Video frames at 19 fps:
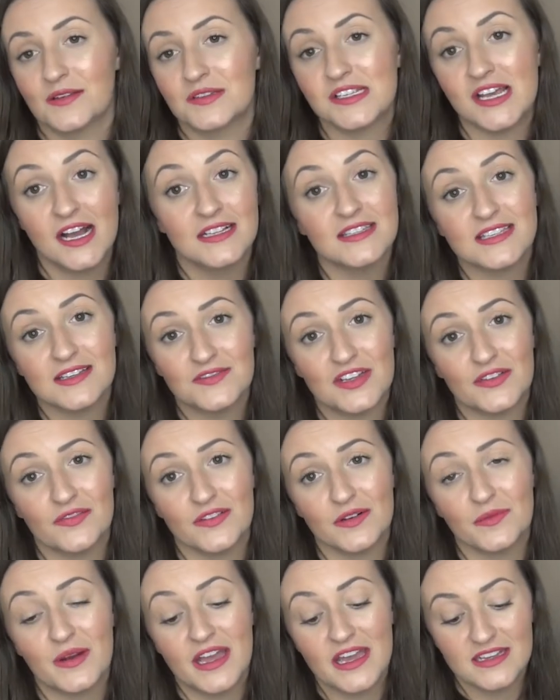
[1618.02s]
tons of
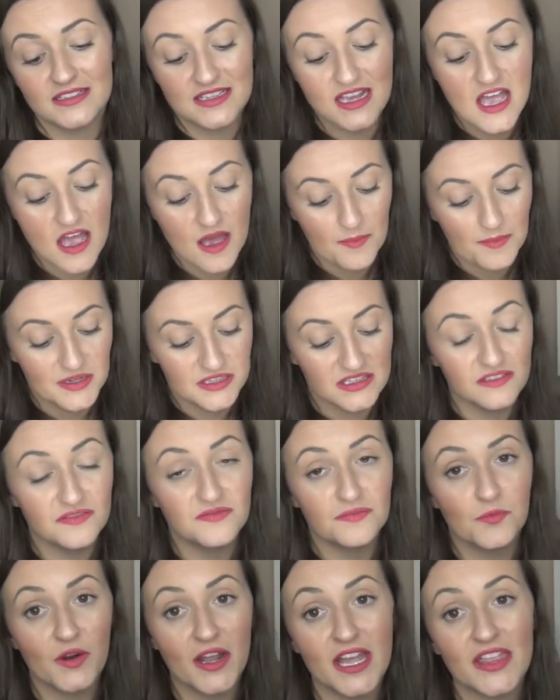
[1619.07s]
different ways, but the
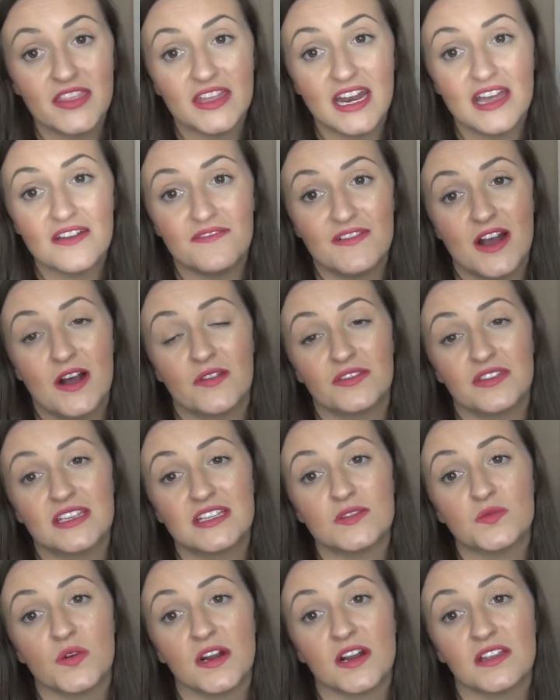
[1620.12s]
way that I found
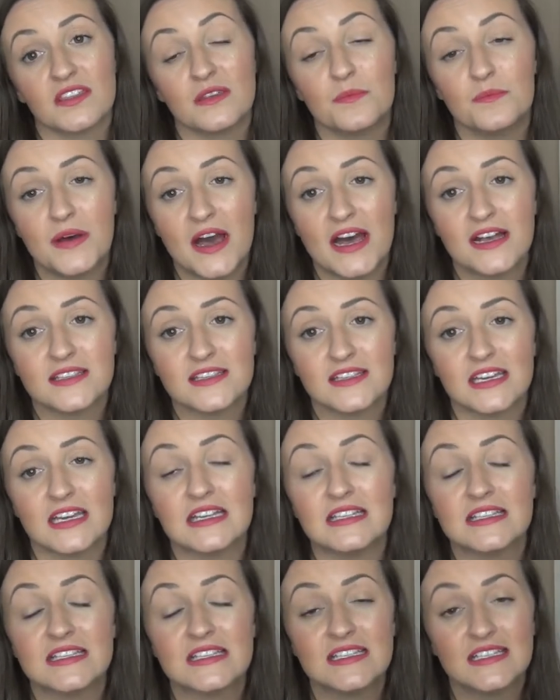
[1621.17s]
these work the best
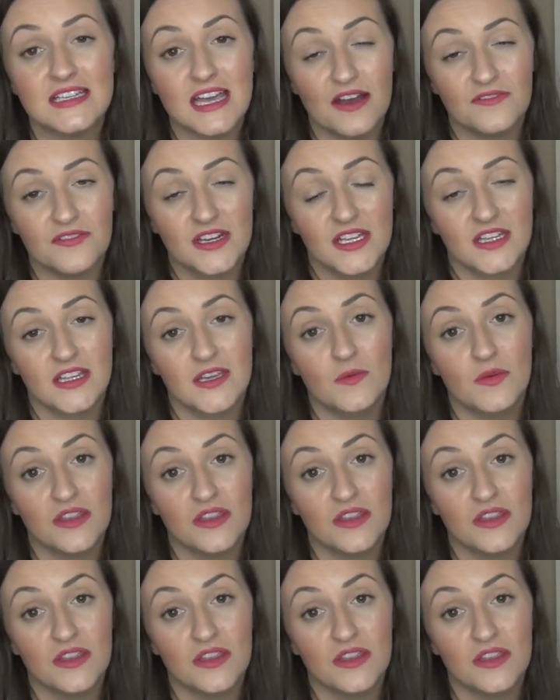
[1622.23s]
is definitely